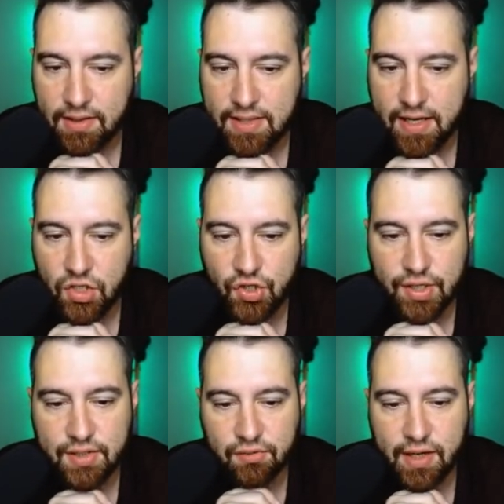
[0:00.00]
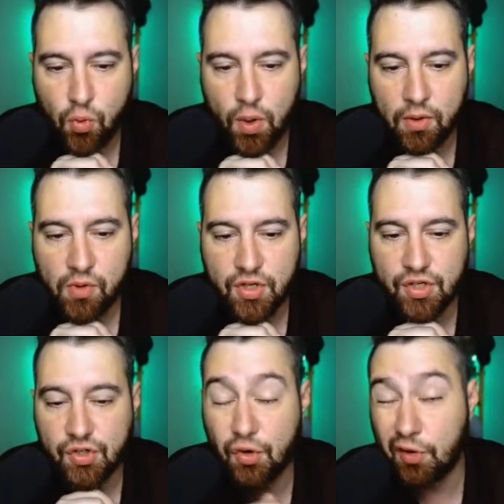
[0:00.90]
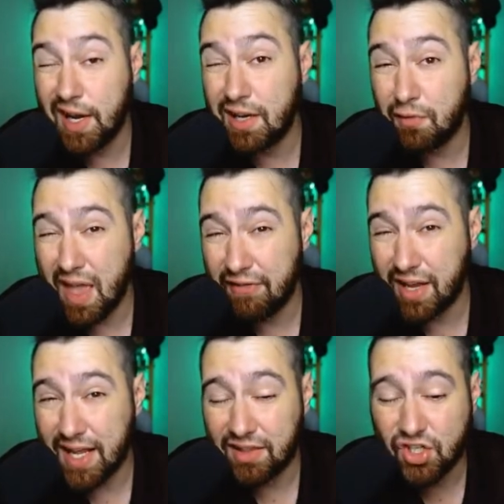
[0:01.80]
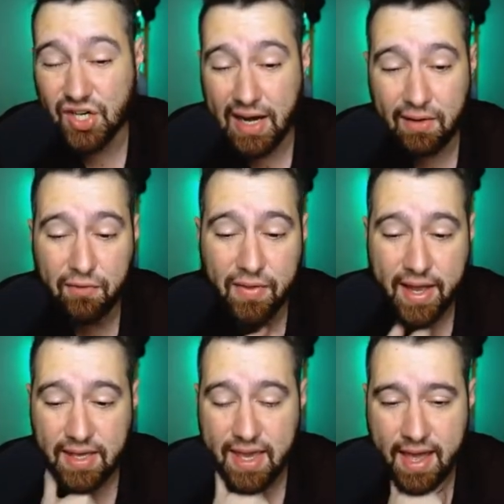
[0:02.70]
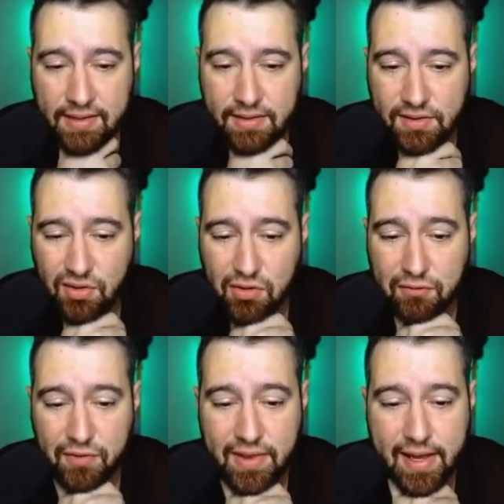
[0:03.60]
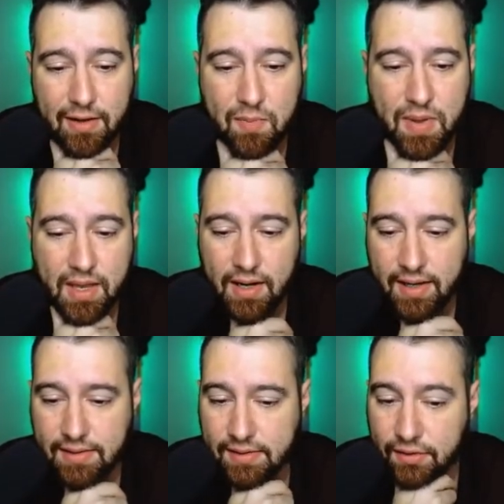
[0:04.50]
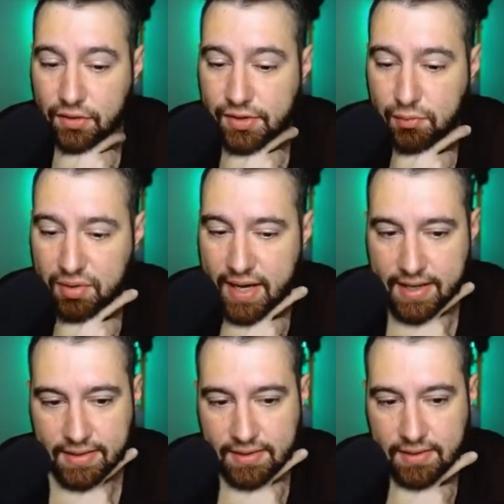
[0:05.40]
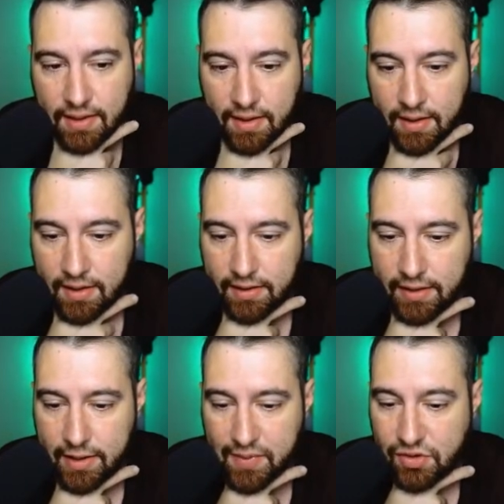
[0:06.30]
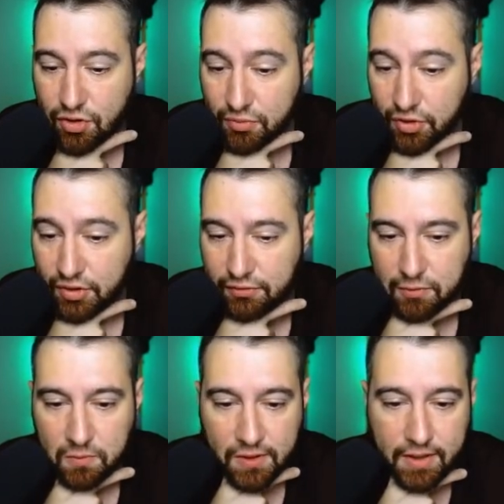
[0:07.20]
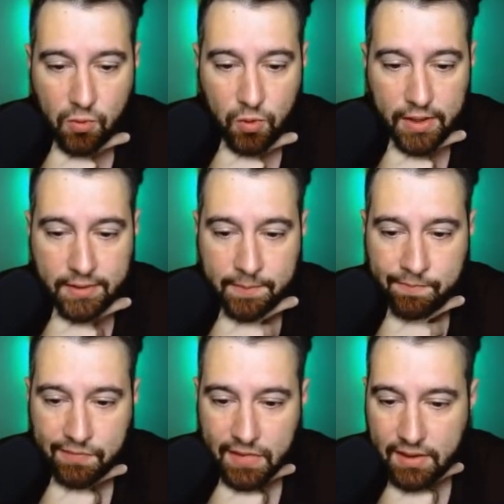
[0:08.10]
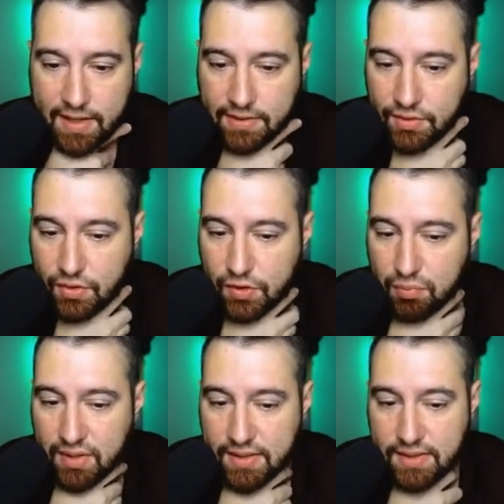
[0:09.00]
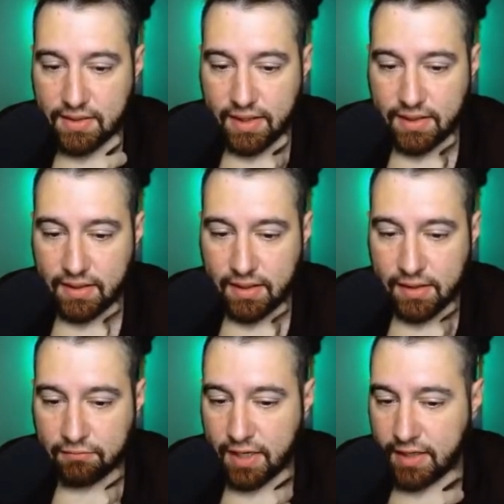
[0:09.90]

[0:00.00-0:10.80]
entry into rank 1, which is great if you haven't got the shiny for that yet. So hopefully that can be a nice little surprise. A Zoomerol from rank 1, not too surprising right there.